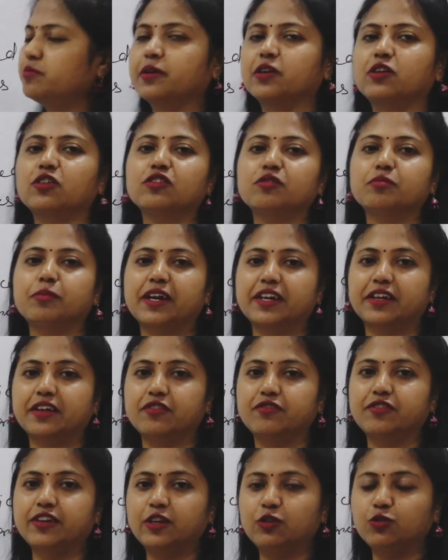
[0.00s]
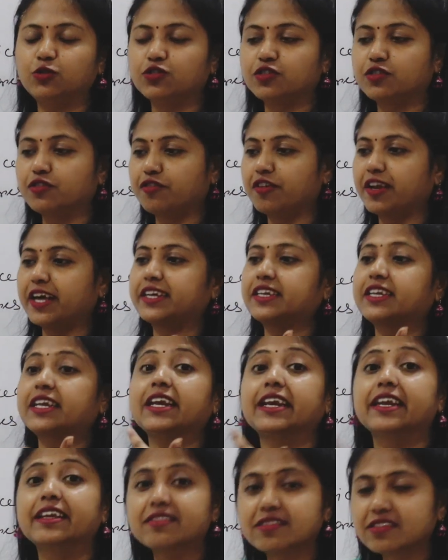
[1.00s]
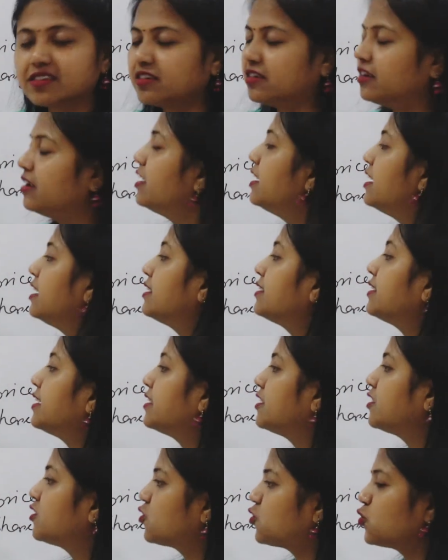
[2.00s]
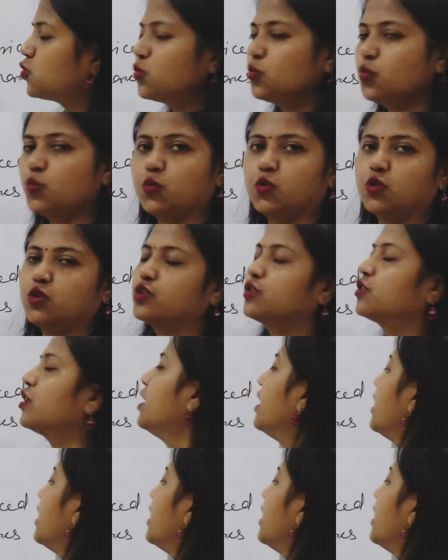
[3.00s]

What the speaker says: because market value is reflecting lesser than its true worth.